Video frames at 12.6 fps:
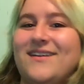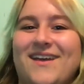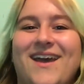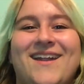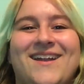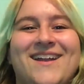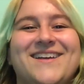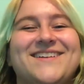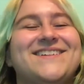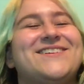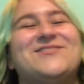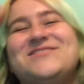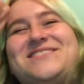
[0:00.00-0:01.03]

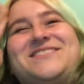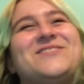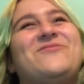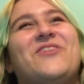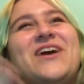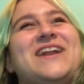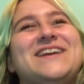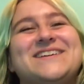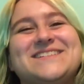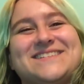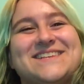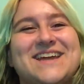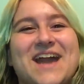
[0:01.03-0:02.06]
It was the
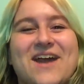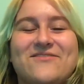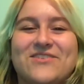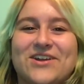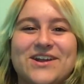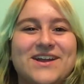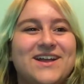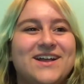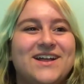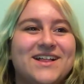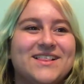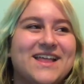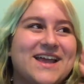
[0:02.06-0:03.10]
funniest thing ever.
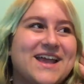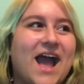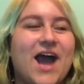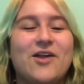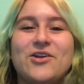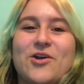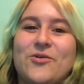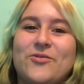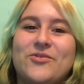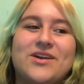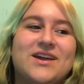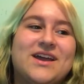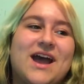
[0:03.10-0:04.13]
Like, I don't
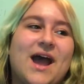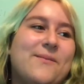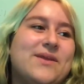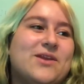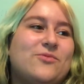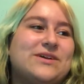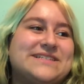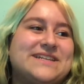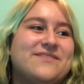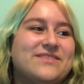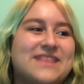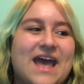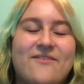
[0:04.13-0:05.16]
know. I mean, it wasn't
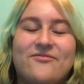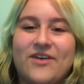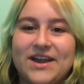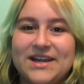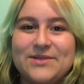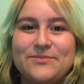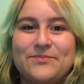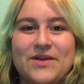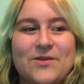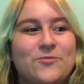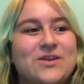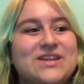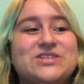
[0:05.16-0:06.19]
even that funny,
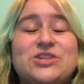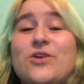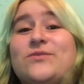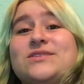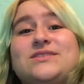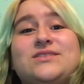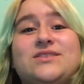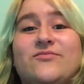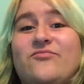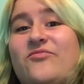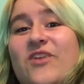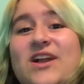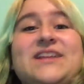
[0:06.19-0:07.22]
but we just thought it was the
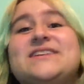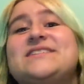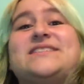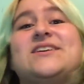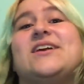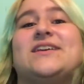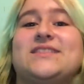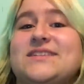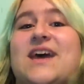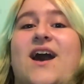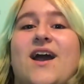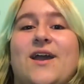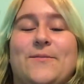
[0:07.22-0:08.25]
funniest thing at the
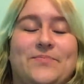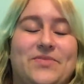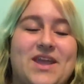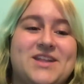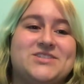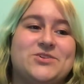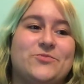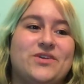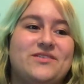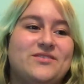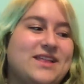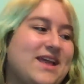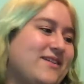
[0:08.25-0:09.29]
time. And so
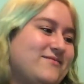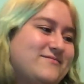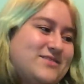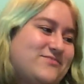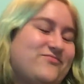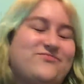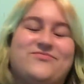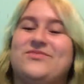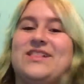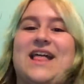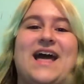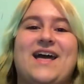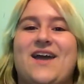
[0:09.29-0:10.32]
we were, like, just
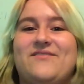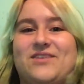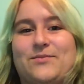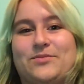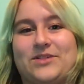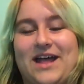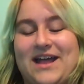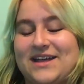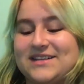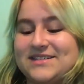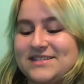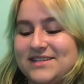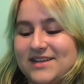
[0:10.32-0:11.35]
having a
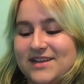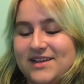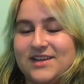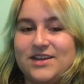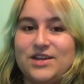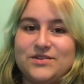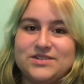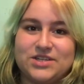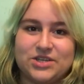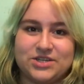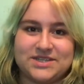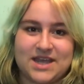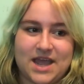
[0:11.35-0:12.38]
blast. It was a
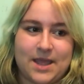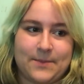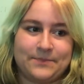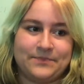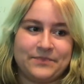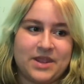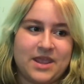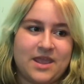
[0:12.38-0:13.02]
good time.